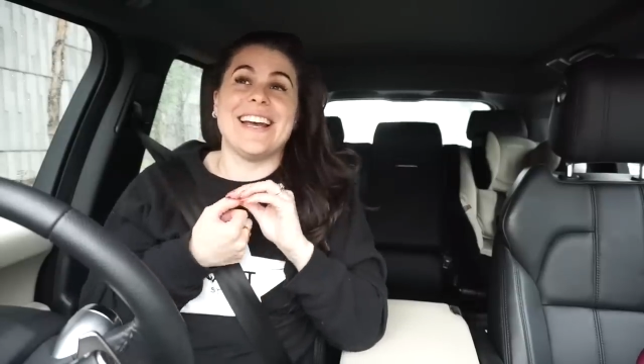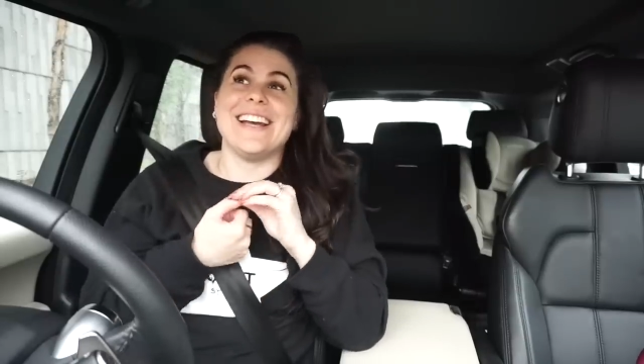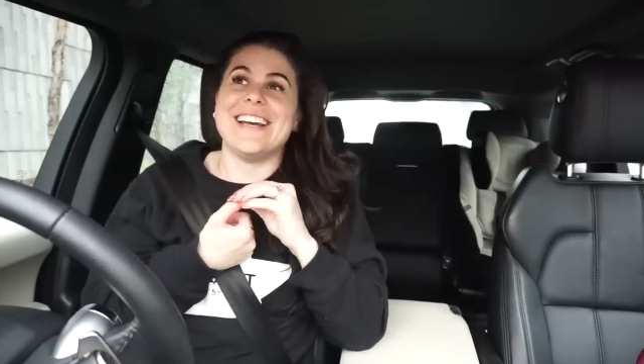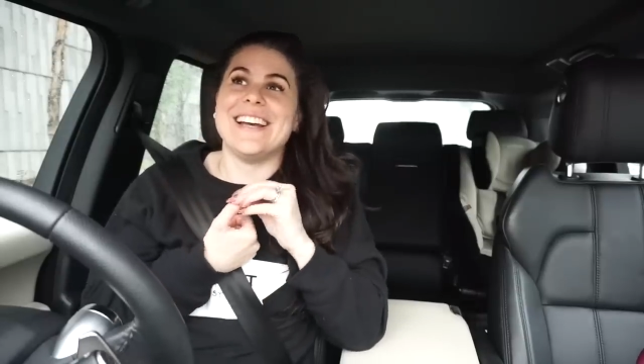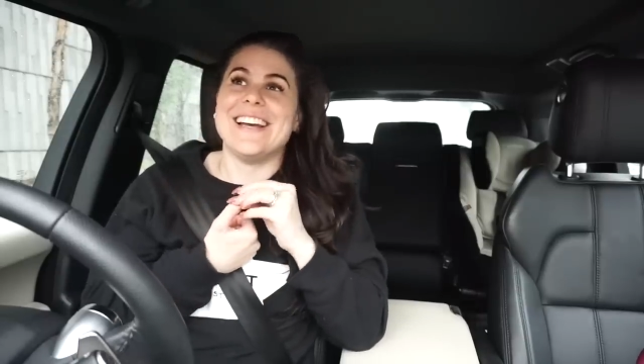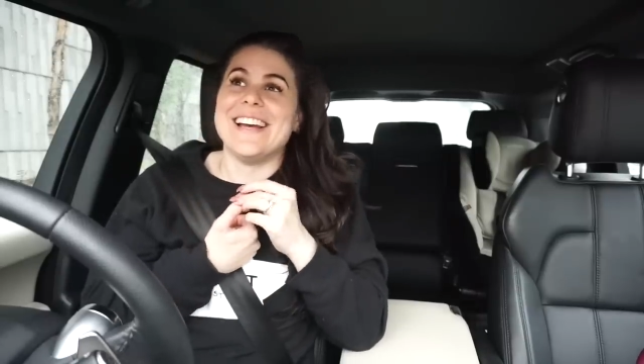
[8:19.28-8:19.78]

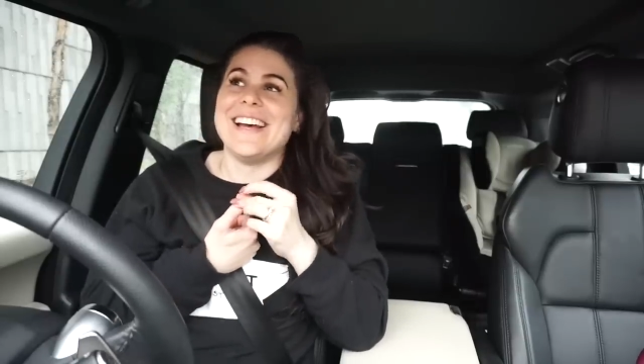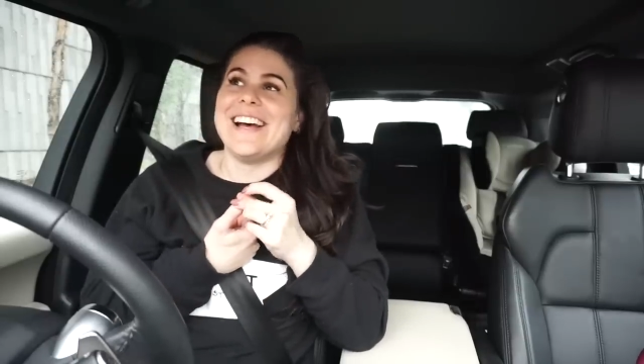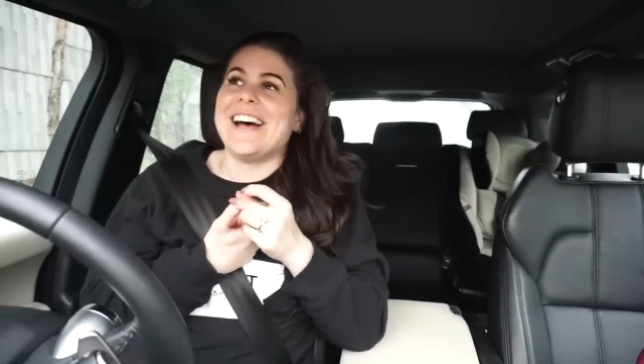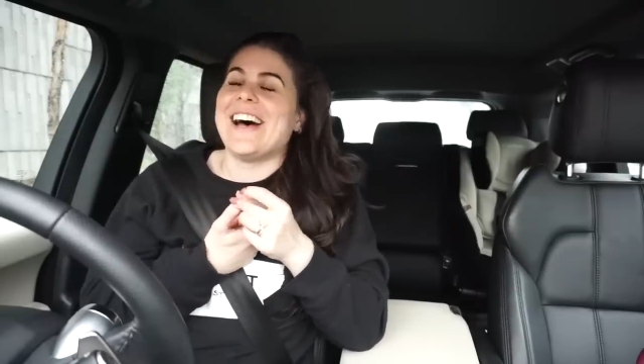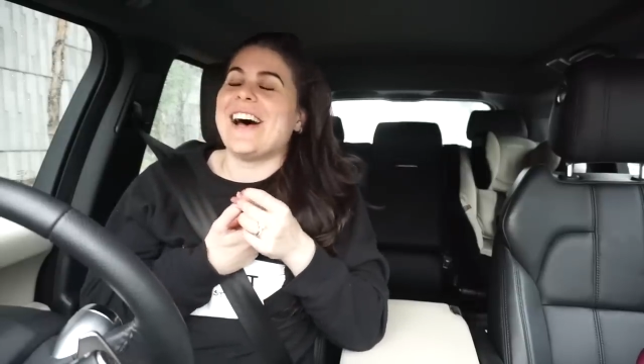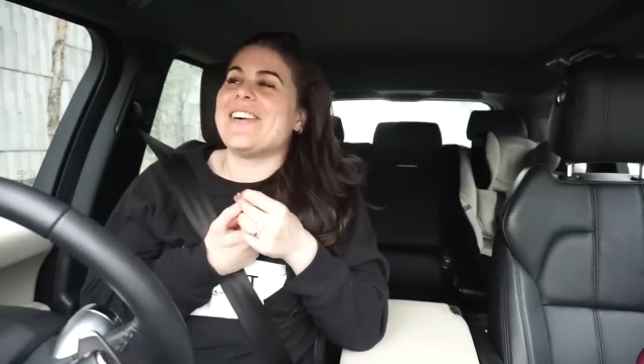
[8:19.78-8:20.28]

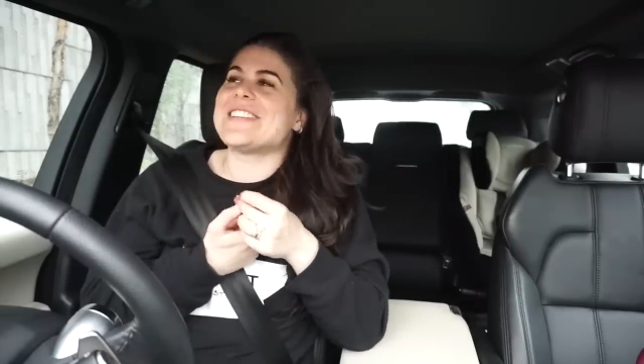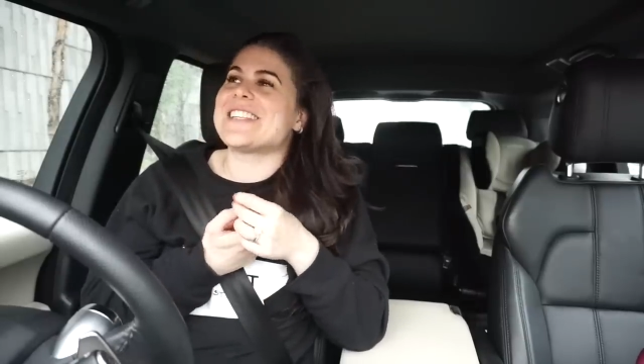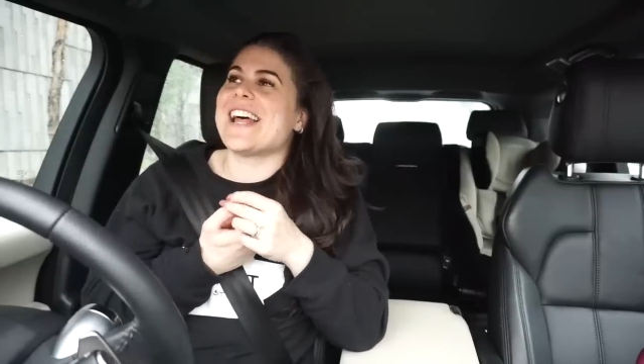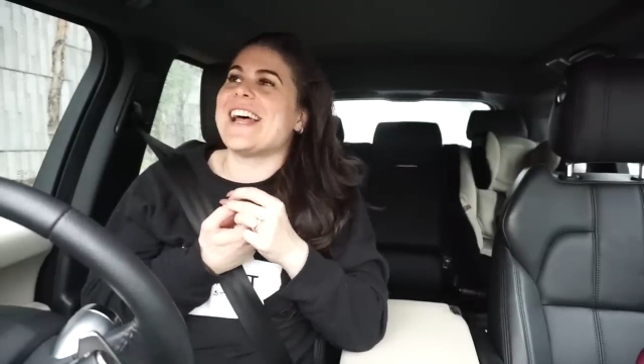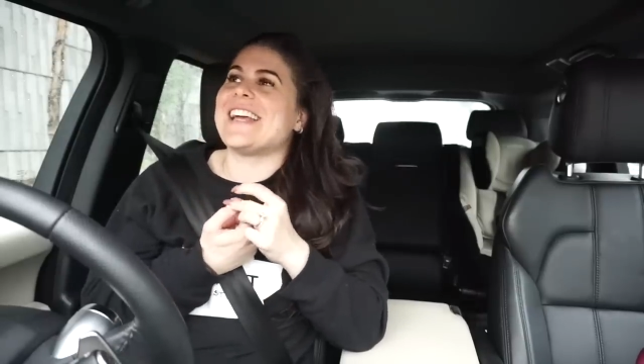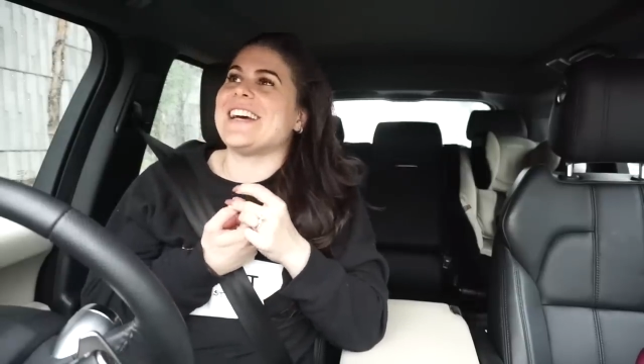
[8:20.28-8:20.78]
I was
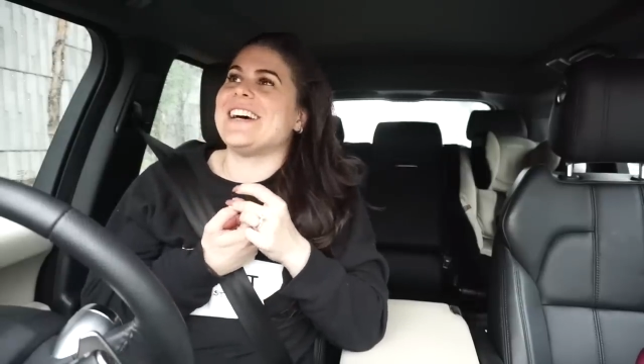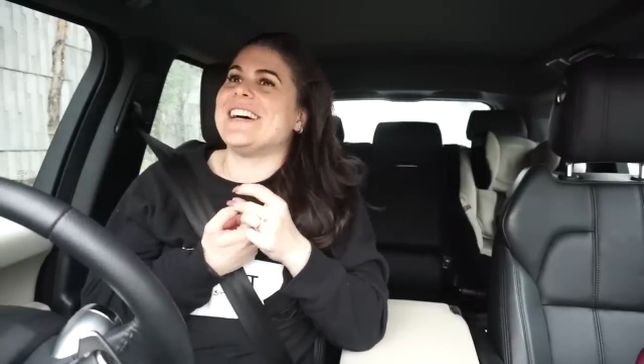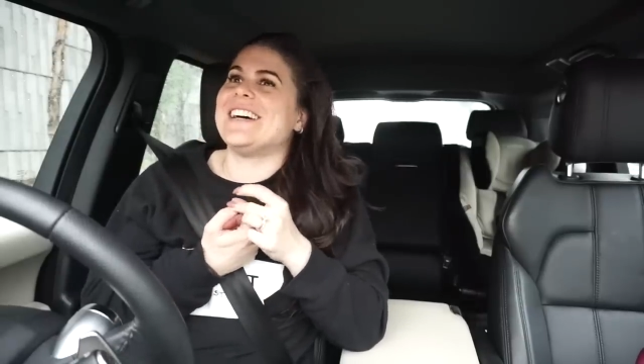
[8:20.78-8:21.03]
like,